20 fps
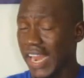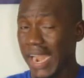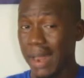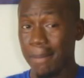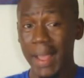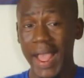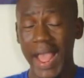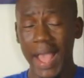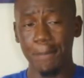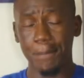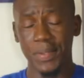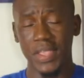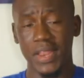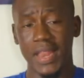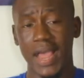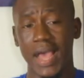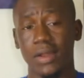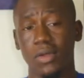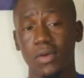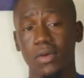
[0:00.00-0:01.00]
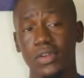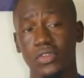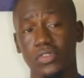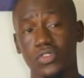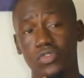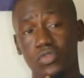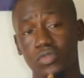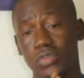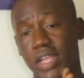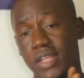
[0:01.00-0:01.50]
And I'm happy that all the
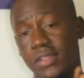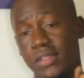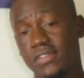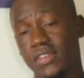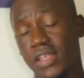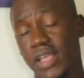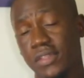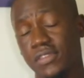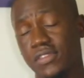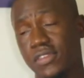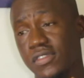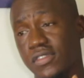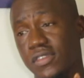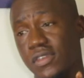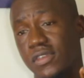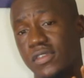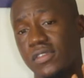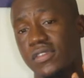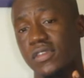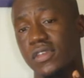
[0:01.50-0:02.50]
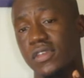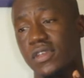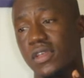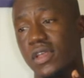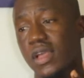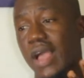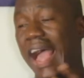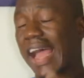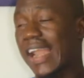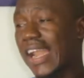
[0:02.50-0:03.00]
student entities
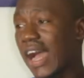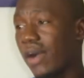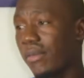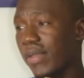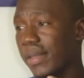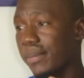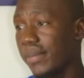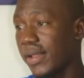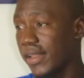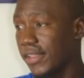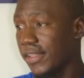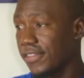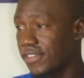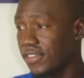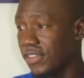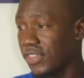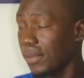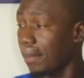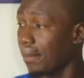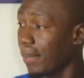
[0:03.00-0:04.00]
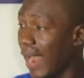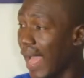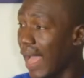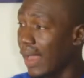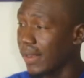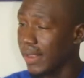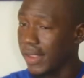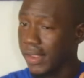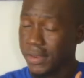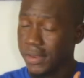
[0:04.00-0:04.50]
are now emulating the
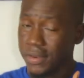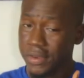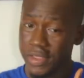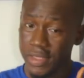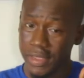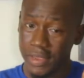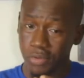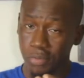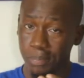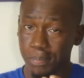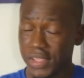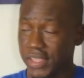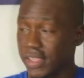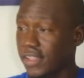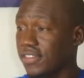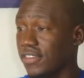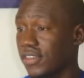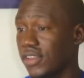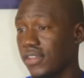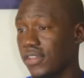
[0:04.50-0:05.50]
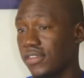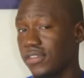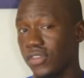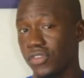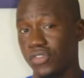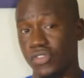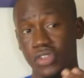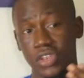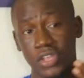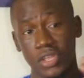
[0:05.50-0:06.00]
plan and they're duplicating it. You
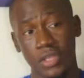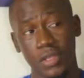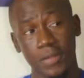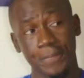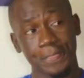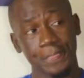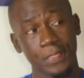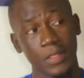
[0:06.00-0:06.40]
see the